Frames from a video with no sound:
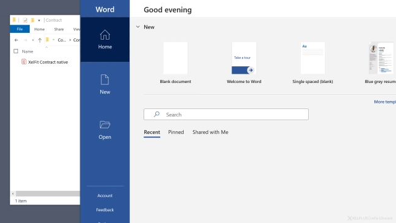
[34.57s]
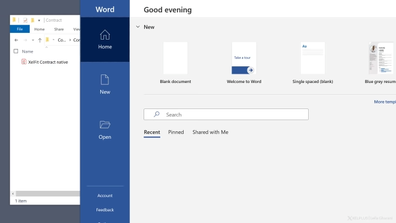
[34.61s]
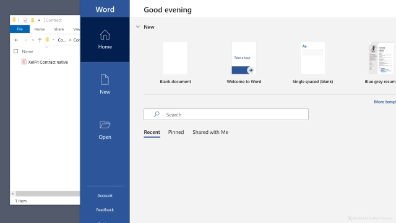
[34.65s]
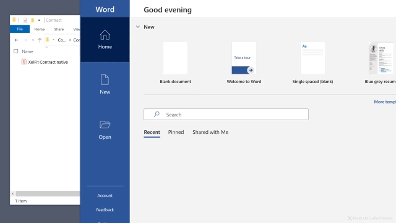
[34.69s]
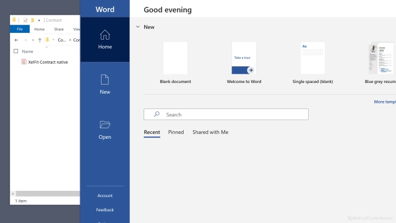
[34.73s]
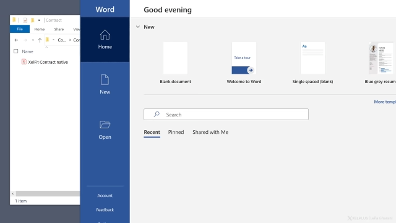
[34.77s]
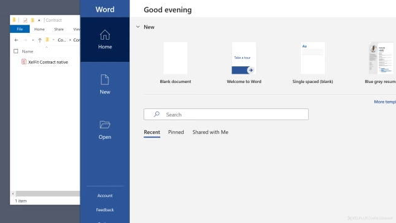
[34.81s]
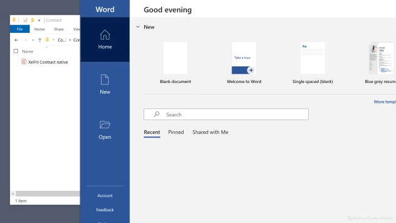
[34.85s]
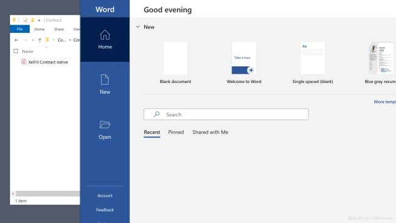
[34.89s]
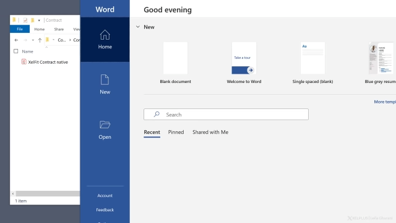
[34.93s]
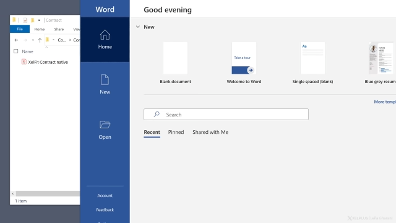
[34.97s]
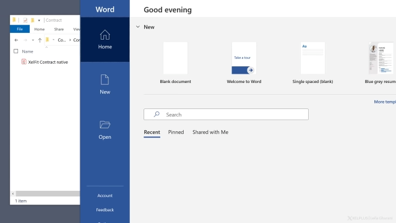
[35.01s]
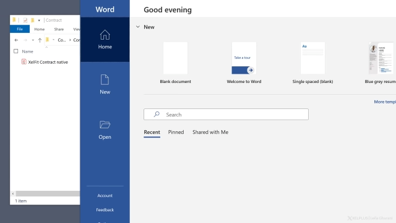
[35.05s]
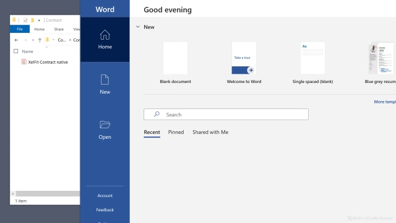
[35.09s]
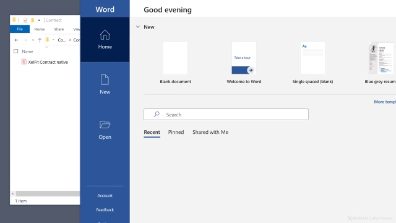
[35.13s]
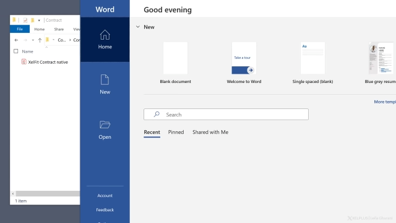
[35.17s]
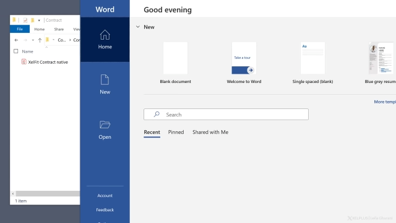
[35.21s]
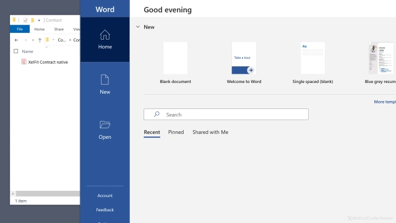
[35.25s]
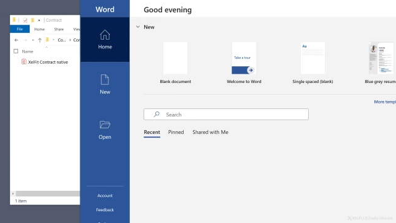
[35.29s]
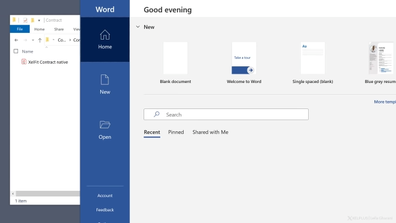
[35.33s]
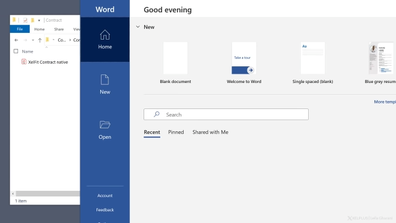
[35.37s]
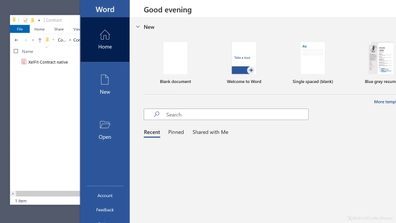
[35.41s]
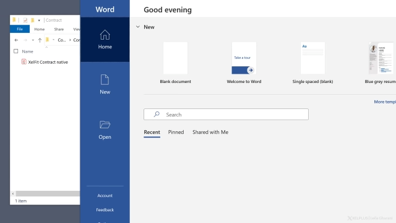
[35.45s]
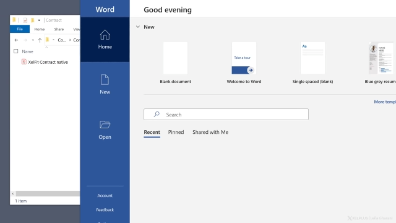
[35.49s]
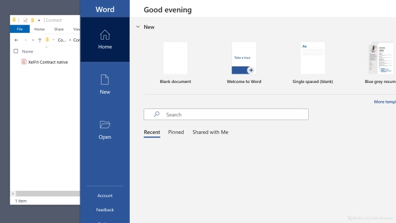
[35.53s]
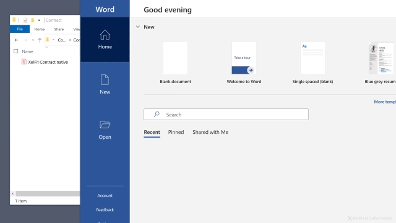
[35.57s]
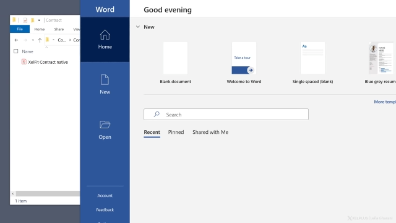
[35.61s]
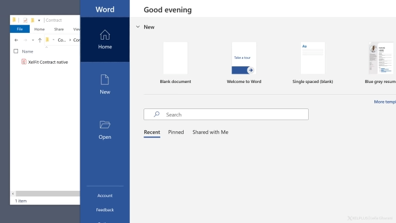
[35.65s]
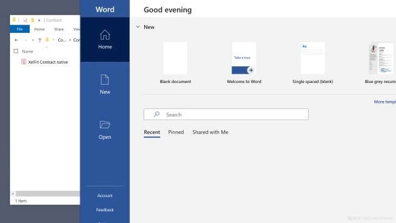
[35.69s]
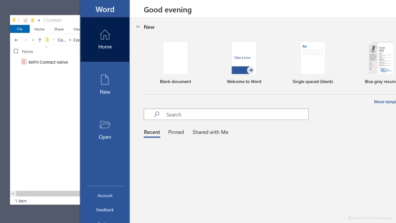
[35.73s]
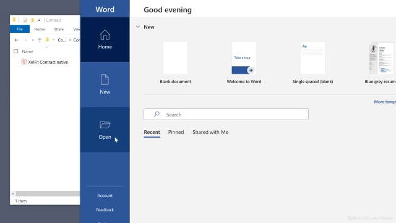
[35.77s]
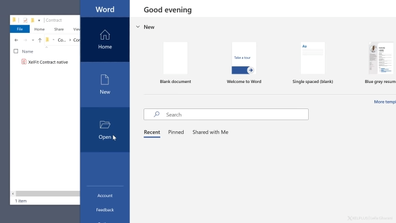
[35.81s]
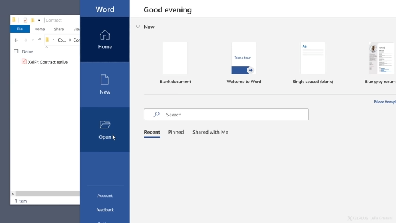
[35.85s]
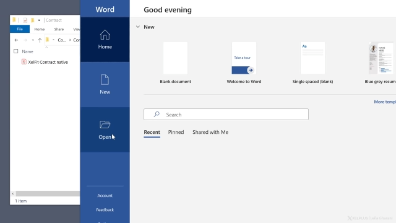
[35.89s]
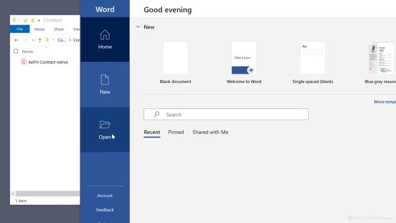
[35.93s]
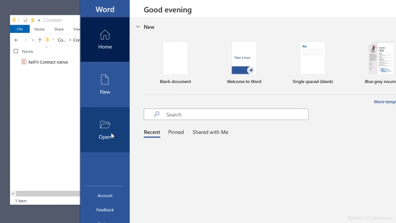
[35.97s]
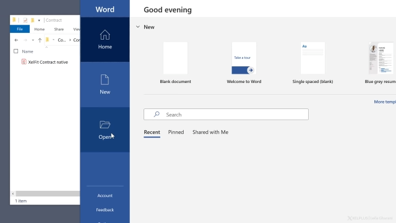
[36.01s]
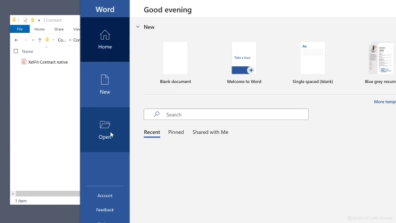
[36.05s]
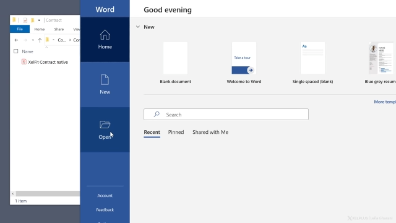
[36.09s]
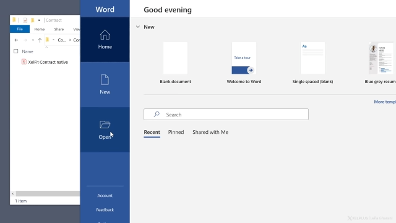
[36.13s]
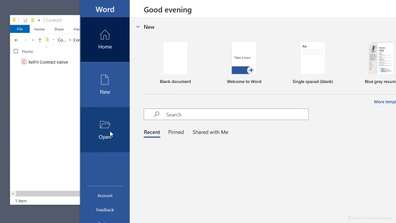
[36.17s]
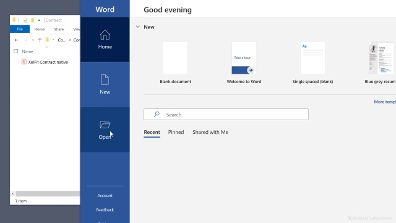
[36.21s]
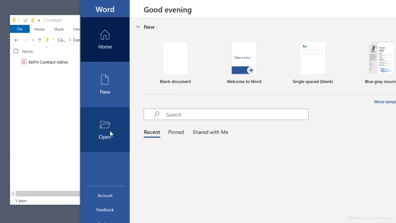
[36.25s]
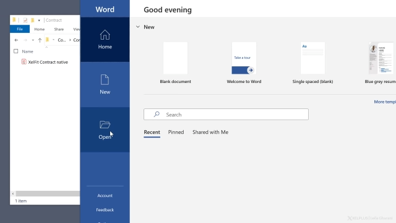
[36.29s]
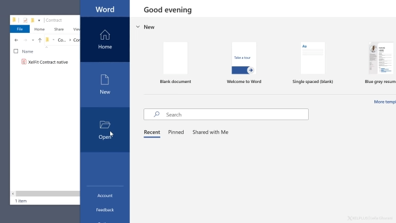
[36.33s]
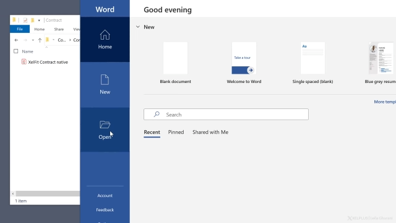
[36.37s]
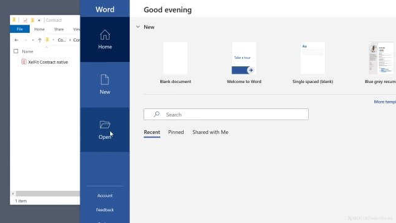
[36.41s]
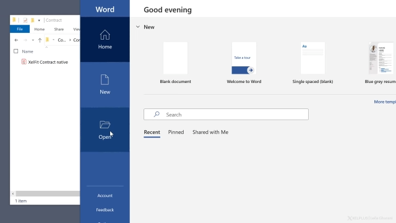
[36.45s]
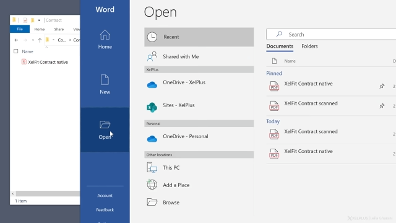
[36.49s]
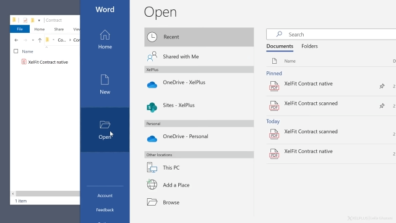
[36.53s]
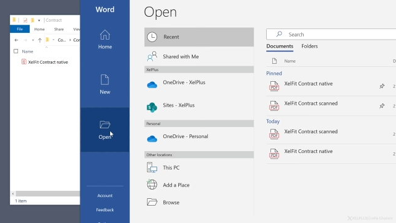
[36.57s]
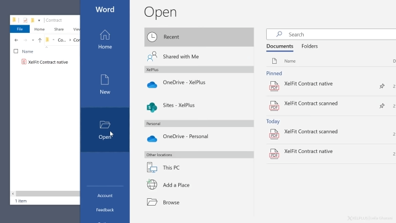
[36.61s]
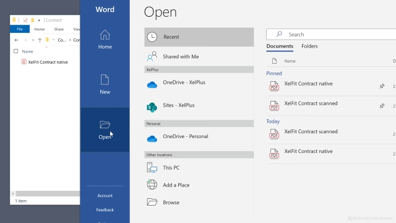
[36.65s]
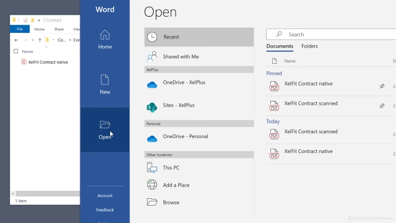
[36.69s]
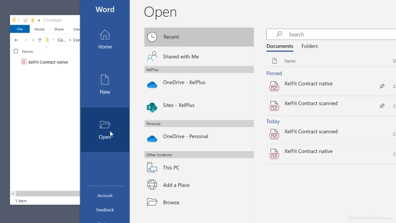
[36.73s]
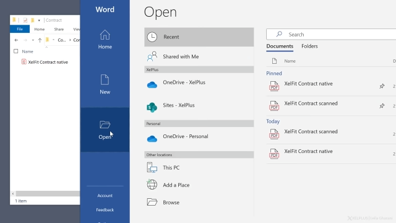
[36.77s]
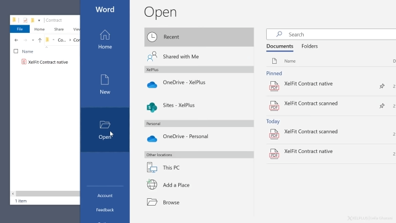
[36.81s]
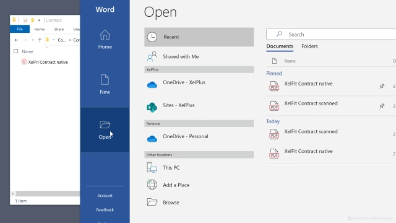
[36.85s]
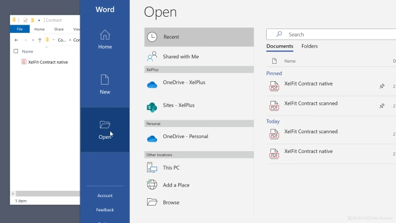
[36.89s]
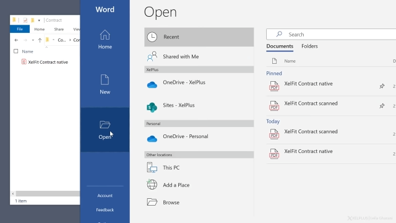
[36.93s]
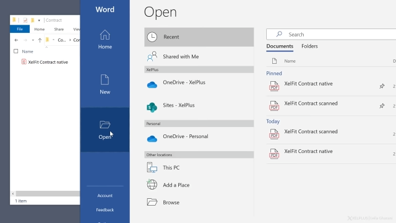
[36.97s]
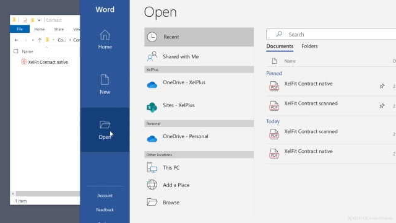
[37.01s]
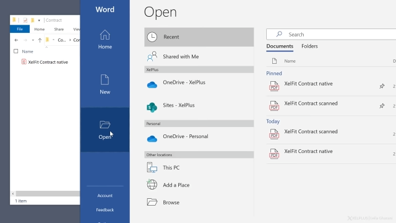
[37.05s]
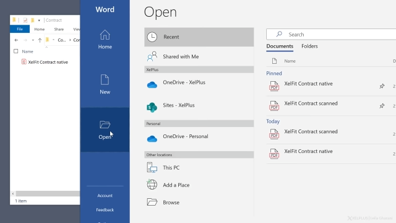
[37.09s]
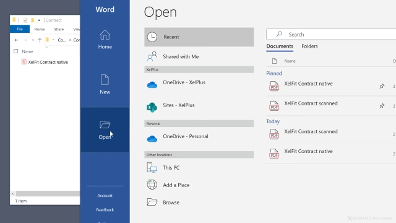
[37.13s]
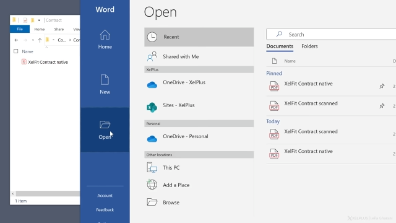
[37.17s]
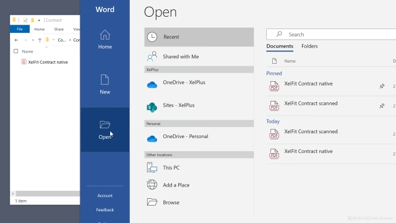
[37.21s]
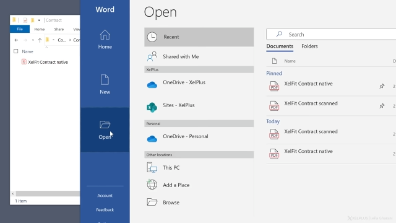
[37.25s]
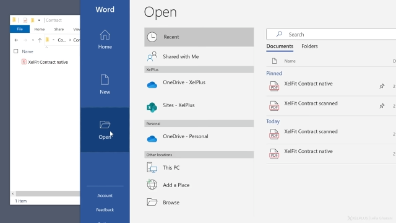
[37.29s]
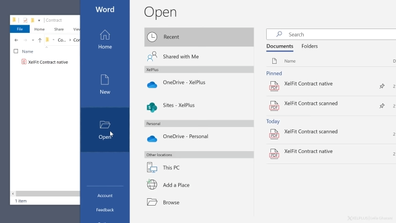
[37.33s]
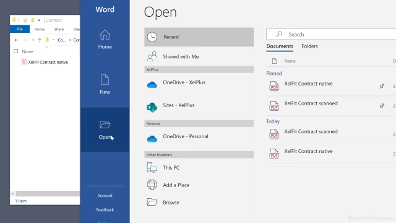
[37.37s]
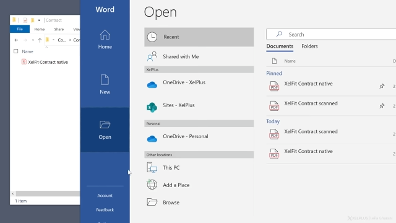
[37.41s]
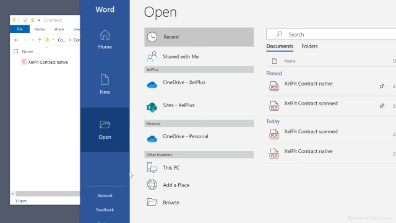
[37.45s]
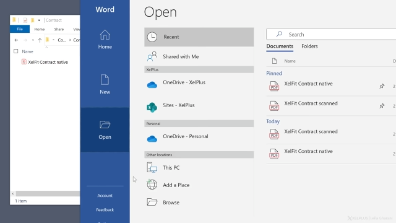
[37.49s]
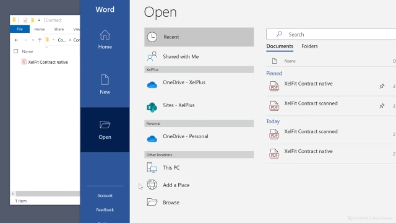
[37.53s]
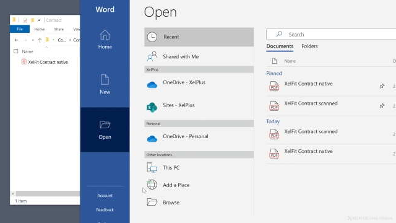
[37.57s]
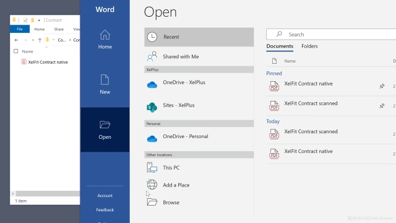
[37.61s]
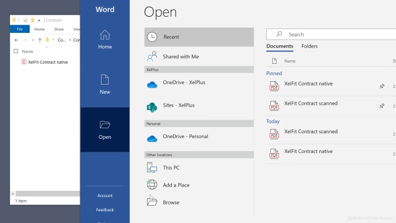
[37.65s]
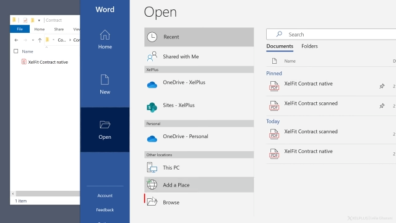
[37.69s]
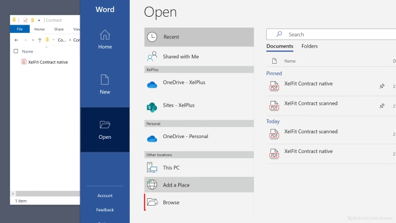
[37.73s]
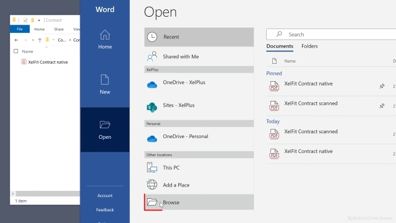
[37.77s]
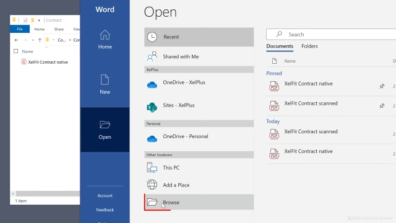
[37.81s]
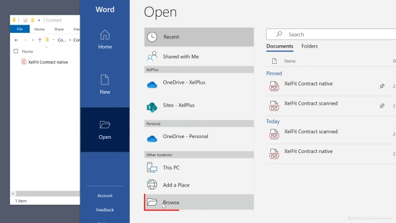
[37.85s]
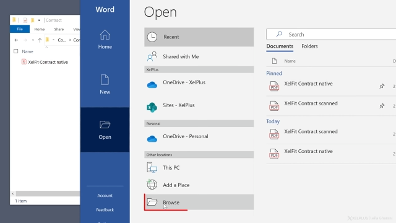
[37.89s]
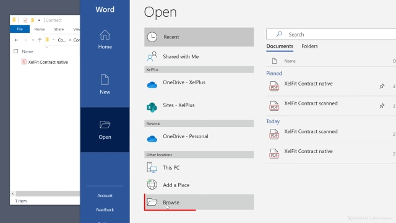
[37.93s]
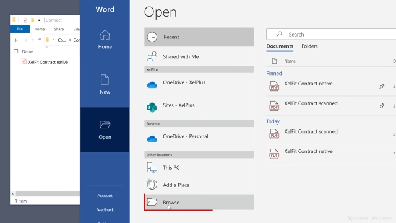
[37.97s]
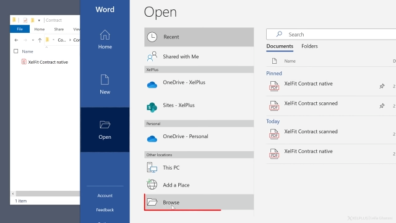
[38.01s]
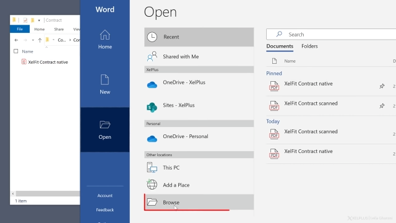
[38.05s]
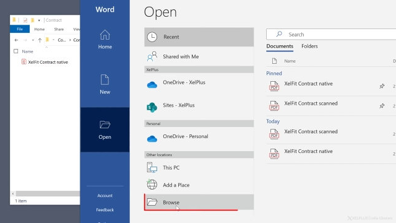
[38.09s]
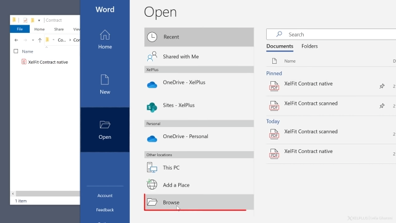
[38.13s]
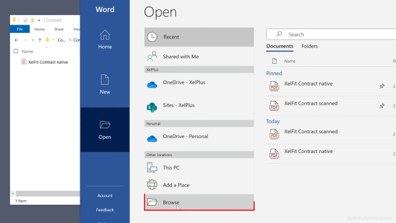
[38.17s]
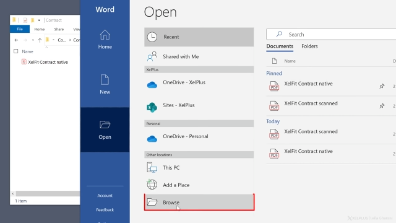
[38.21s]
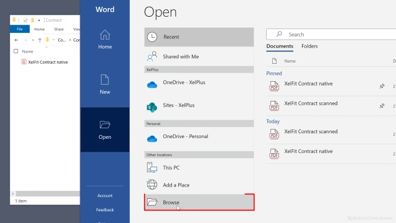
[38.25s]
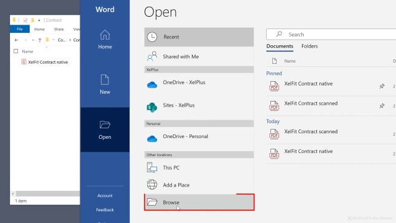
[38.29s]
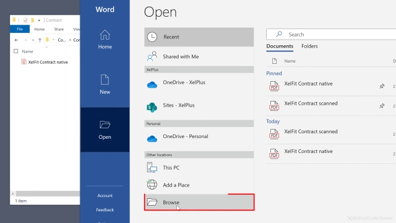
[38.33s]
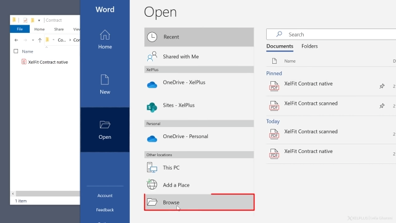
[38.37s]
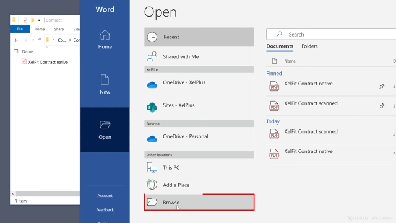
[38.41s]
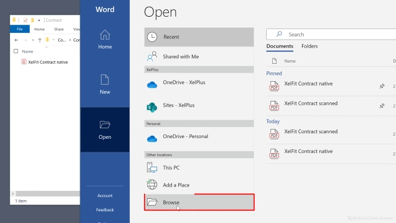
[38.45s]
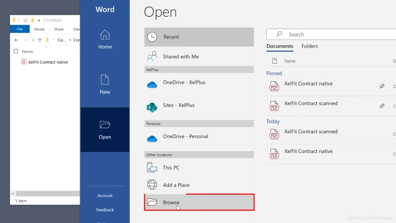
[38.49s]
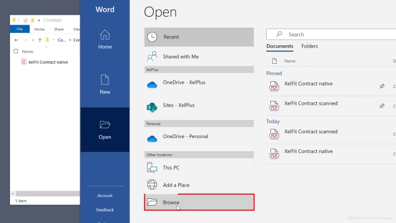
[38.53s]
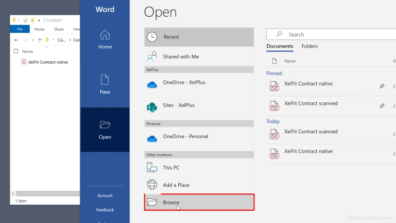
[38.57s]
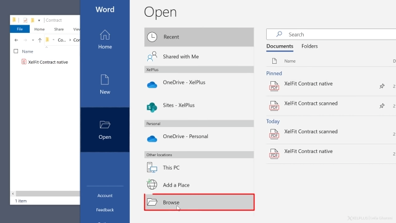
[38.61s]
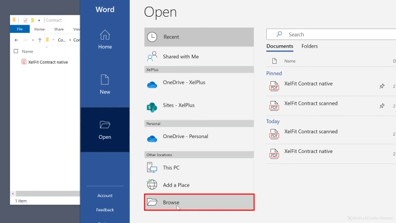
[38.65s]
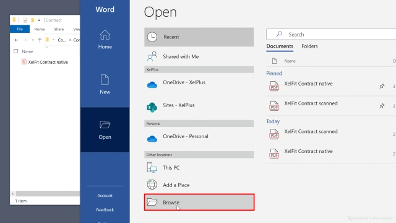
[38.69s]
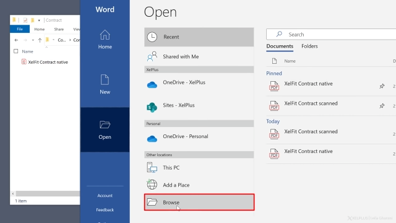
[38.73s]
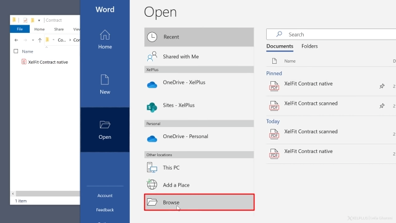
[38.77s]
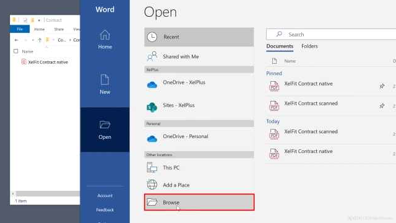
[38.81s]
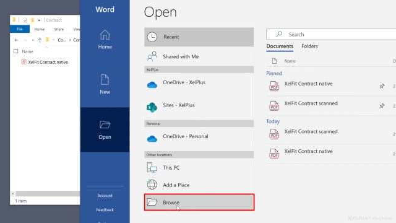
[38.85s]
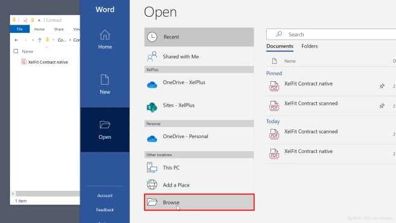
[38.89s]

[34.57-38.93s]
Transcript: (no speaker visible)